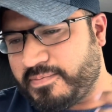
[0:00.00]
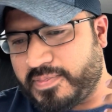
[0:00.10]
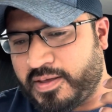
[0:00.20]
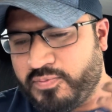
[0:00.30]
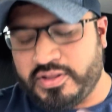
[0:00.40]

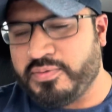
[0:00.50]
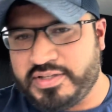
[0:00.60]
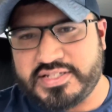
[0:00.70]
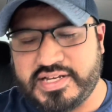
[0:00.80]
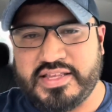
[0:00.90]
really,
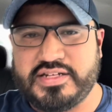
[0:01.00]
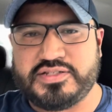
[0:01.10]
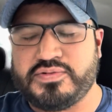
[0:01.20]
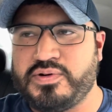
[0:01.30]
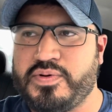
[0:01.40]
really sad that
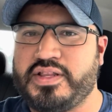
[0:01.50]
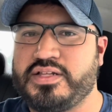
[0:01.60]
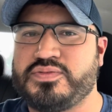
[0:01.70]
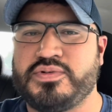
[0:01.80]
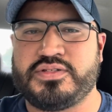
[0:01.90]
it's going away.
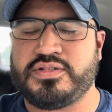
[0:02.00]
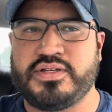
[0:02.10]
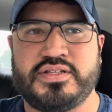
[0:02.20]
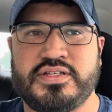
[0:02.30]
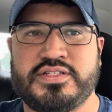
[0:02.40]

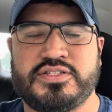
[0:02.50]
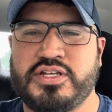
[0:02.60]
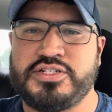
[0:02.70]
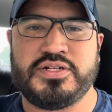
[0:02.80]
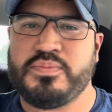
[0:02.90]
It's
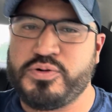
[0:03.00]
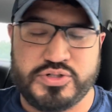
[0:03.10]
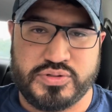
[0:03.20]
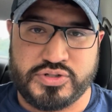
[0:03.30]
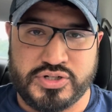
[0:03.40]
such an
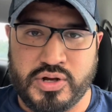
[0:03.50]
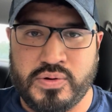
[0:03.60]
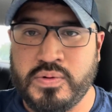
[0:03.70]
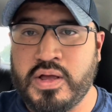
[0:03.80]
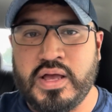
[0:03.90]
emotional
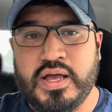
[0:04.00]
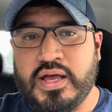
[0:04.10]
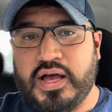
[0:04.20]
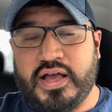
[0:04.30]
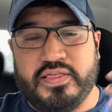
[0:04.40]
show.
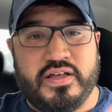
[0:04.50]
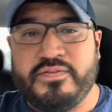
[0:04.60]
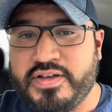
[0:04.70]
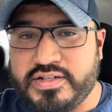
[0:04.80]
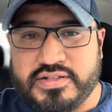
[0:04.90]
I
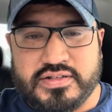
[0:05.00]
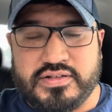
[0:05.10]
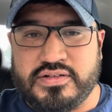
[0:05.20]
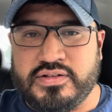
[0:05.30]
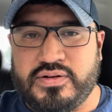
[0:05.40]
love it.
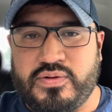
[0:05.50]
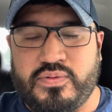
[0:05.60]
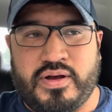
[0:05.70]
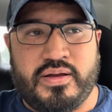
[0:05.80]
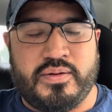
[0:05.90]
You
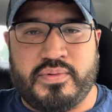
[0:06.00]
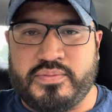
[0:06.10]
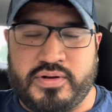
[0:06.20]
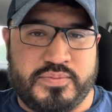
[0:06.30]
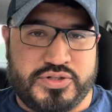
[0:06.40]
know,
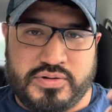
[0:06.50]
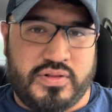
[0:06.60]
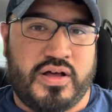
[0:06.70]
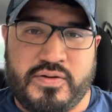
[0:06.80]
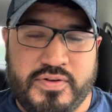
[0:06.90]
I'm sure a
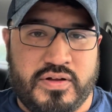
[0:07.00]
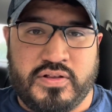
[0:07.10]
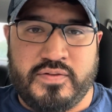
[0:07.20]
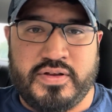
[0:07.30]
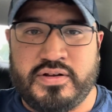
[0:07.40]
lot of y'all
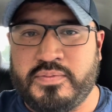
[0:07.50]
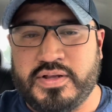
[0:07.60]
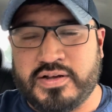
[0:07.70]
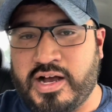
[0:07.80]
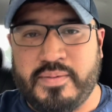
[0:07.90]
love it. I
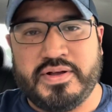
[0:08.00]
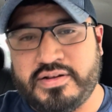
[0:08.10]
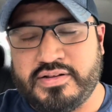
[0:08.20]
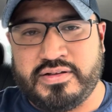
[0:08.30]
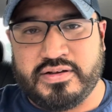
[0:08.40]
mean,
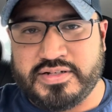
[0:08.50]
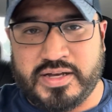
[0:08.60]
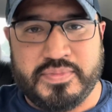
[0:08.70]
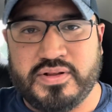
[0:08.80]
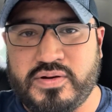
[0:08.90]
comment
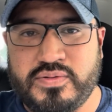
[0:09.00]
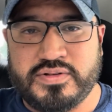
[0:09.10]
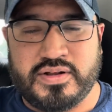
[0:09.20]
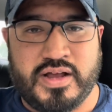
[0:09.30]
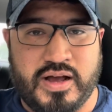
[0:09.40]
down below
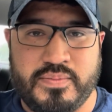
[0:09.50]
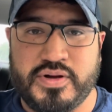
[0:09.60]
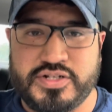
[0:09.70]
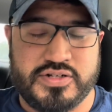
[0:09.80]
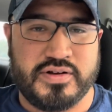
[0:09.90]
on how
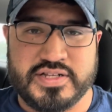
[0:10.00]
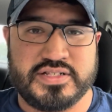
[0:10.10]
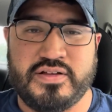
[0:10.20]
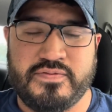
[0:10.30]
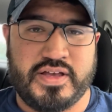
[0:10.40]
much y'all guys
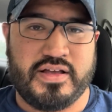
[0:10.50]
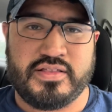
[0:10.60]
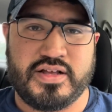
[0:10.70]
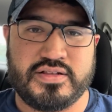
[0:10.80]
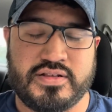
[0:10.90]
love
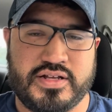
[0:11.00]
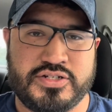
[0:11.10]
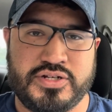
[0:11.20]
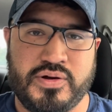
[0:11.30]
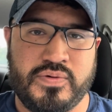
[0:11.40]
that
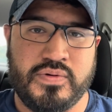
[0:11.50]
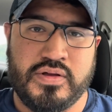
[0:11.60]
show,